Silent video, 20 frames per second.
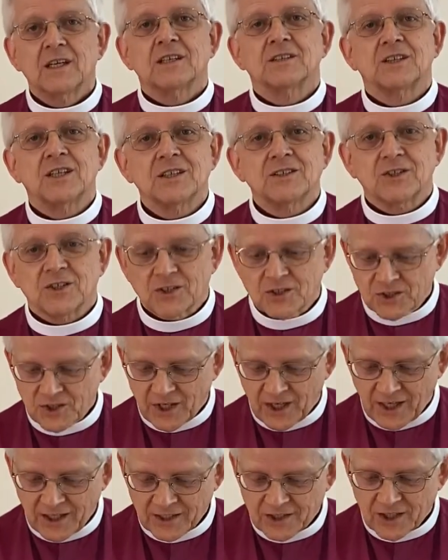Jesus
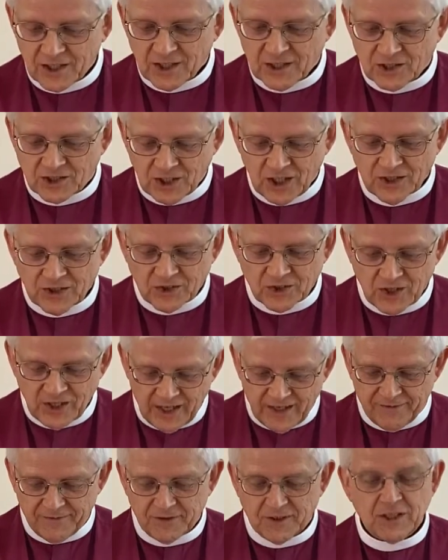had just
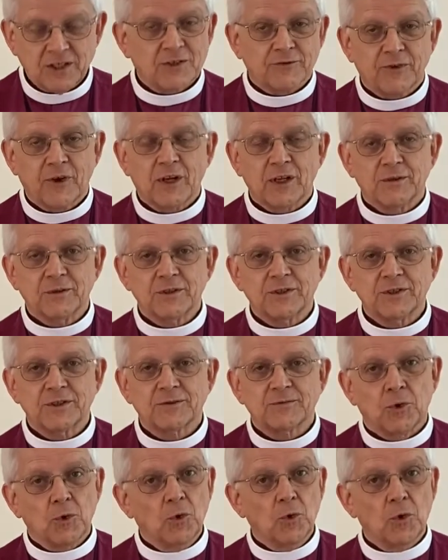left his
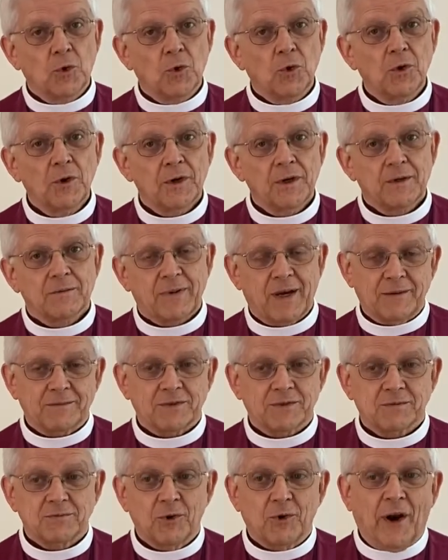followers, or
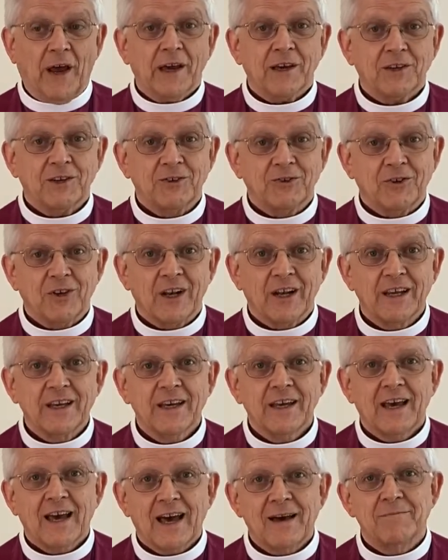perhaps more
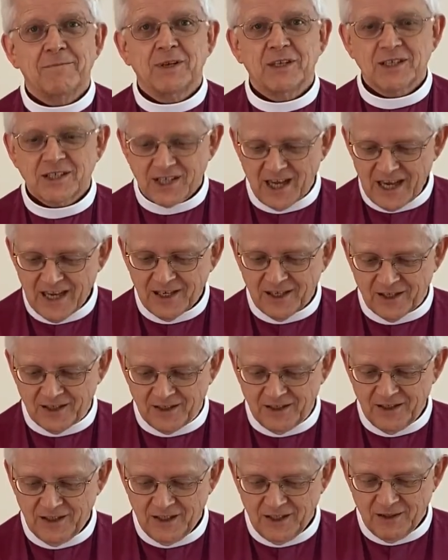accurately, had been
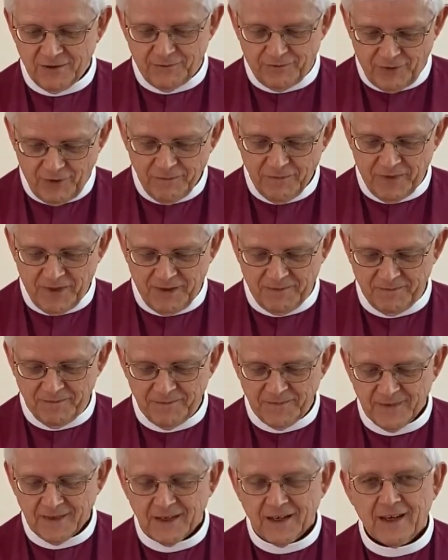taken from them,
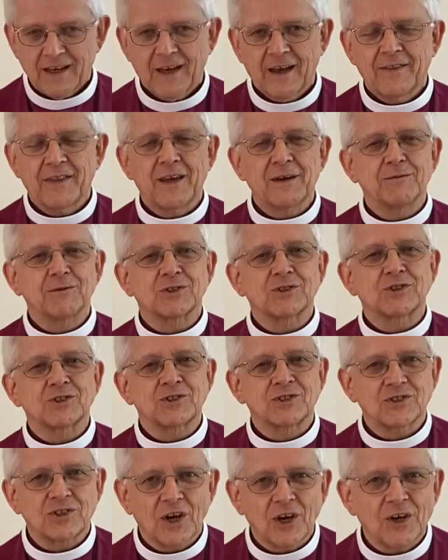and they were
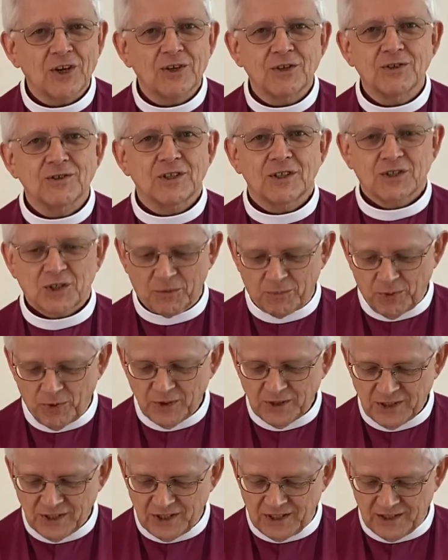so
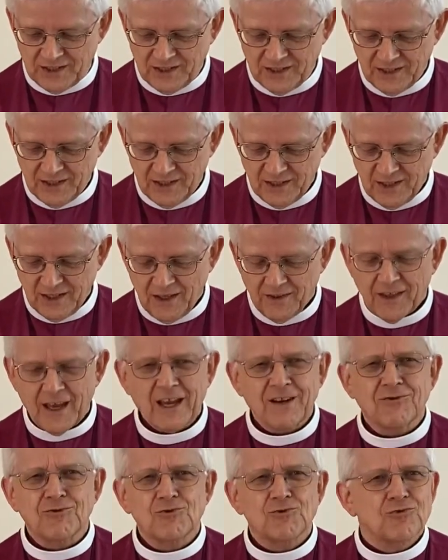disappointed. They
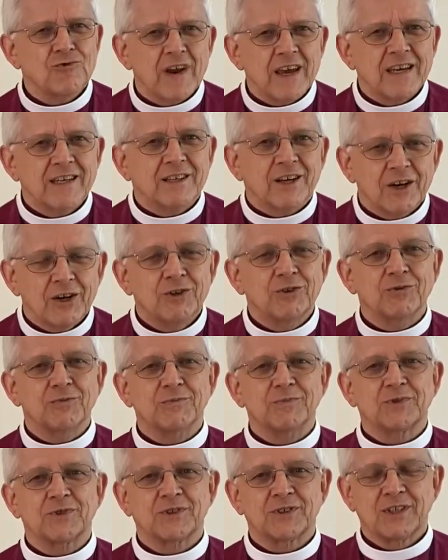had great
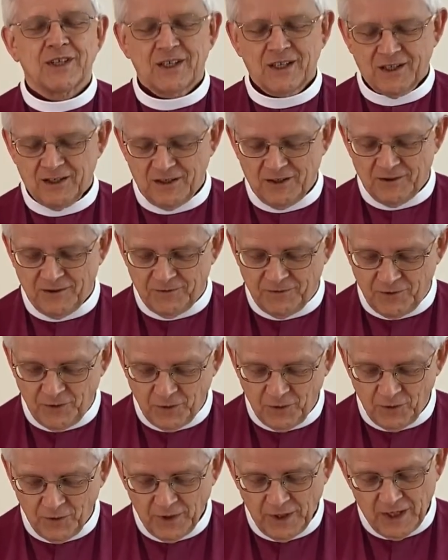hopes
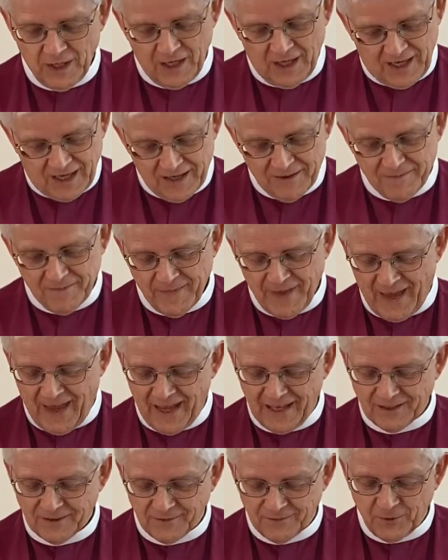for him
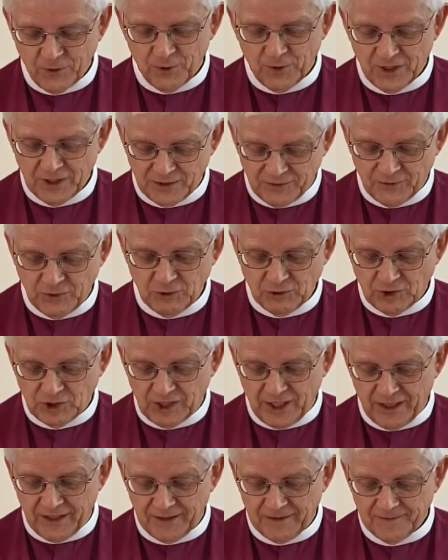and for his
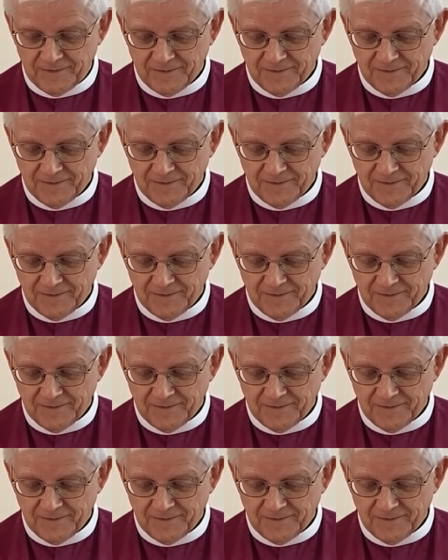future.